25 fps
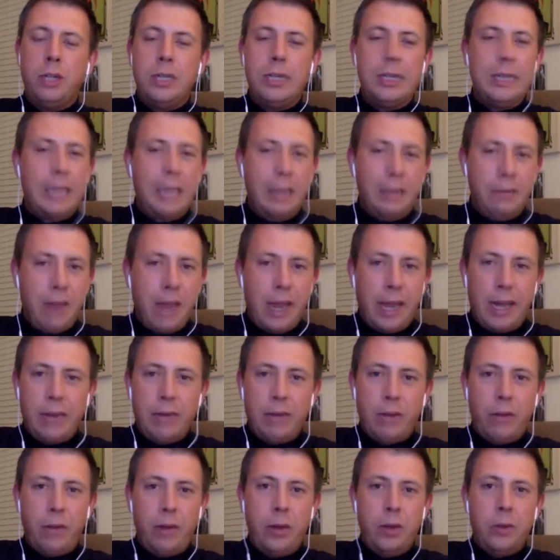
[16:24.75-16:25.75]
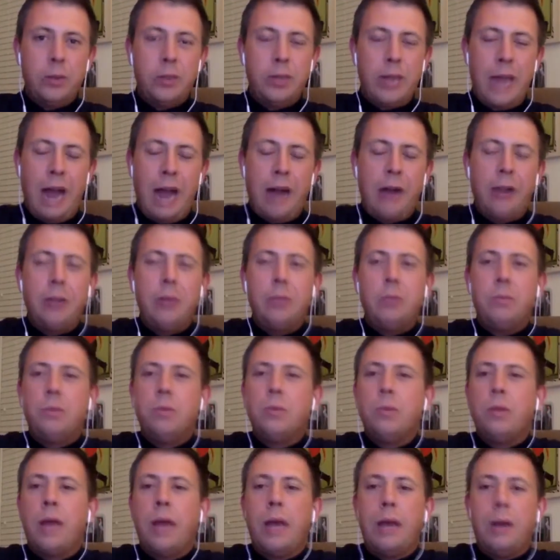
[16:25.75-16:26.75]
Do you leave negative reviews? And how do you
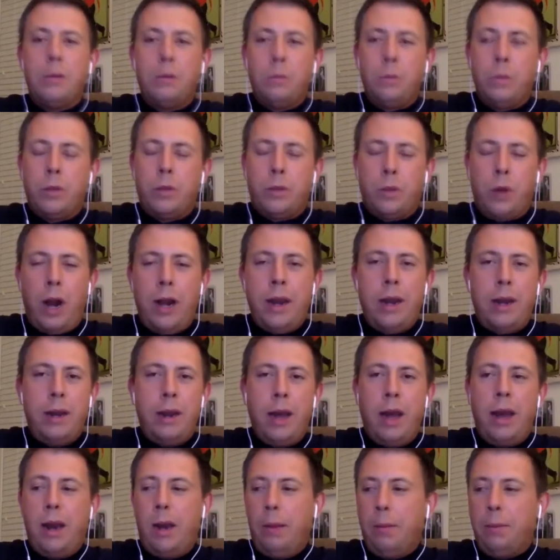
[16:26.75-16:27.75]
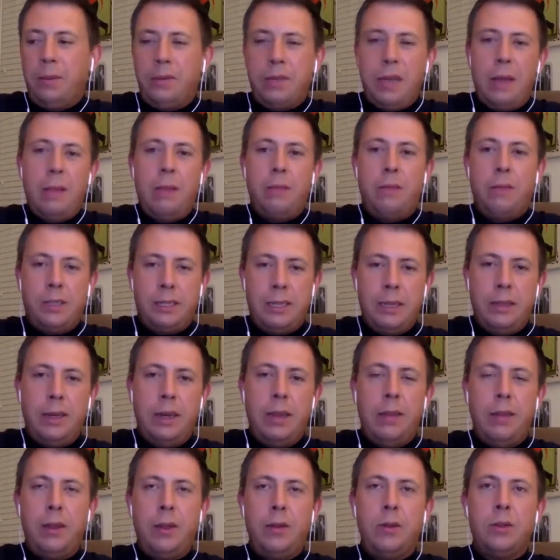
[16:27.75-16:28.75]
do that with trying to not upset the
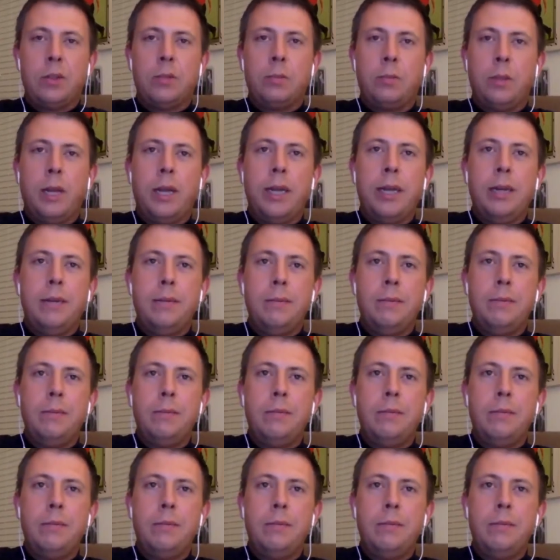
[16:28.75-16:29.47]
facility that you just played?